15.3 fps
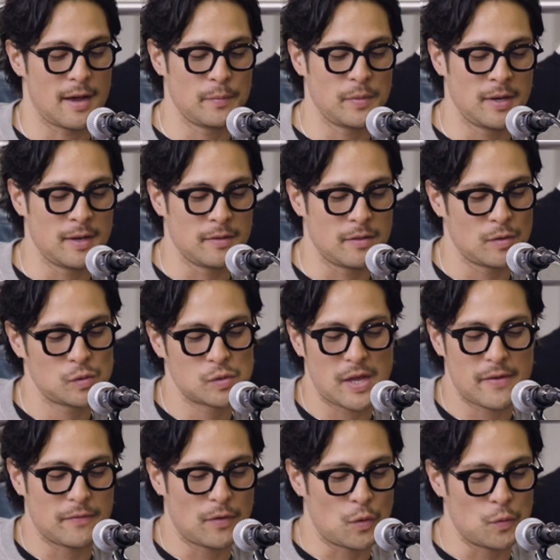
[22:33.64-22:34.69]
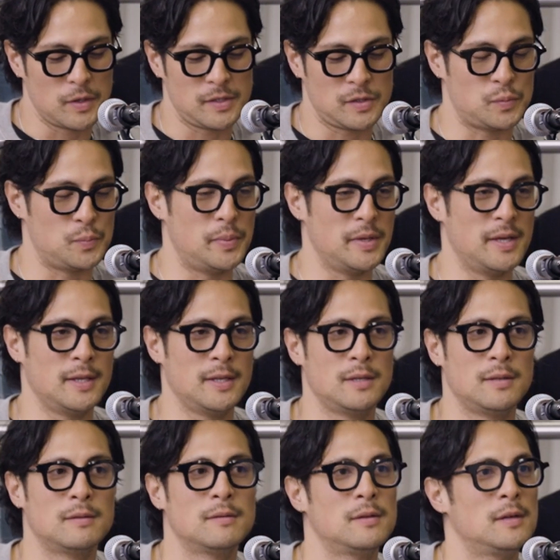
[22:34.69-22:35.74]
I mean, those have always been